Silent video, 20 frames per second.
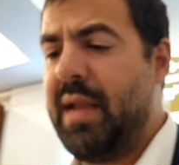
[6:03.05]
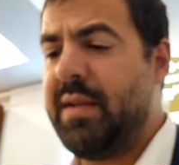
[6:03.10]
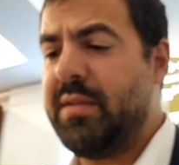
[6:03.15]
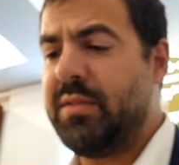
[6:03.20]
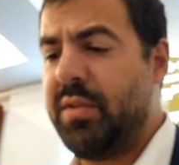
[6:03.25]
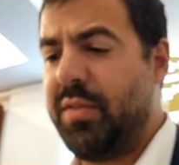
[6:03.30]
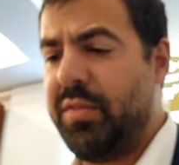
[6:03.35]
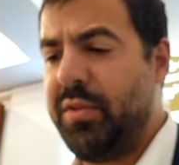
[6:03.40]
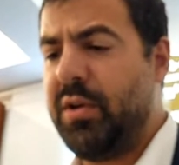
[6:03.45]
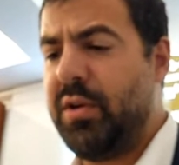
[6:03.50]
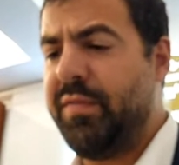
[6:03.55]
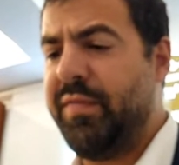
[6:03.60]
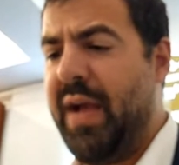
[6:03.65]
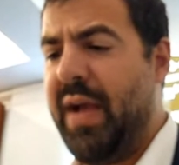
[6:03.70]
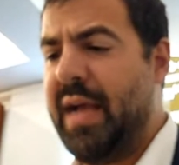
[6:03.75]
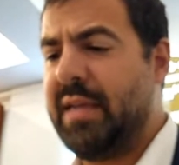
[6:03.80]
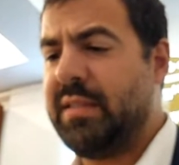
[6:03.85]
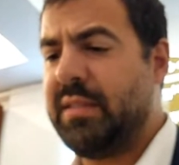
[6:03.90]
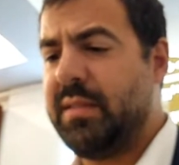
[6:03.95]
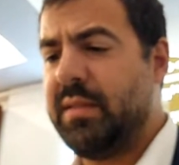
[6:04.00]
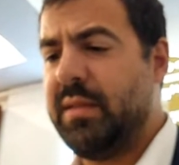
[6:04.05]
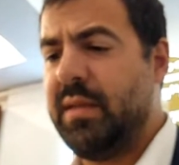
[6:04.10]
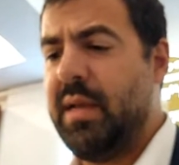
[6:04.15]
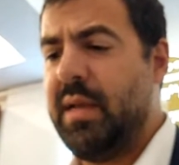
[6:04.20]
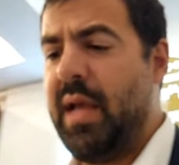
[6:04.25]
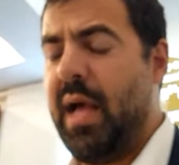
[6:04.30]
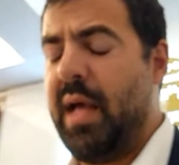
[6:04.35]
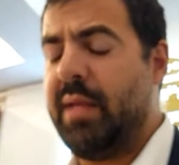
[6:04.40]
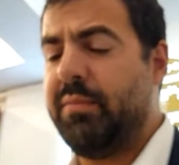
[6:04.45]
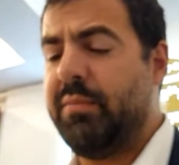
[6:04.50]
is the third fast.
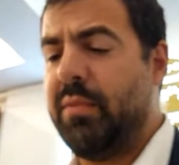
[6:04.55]
And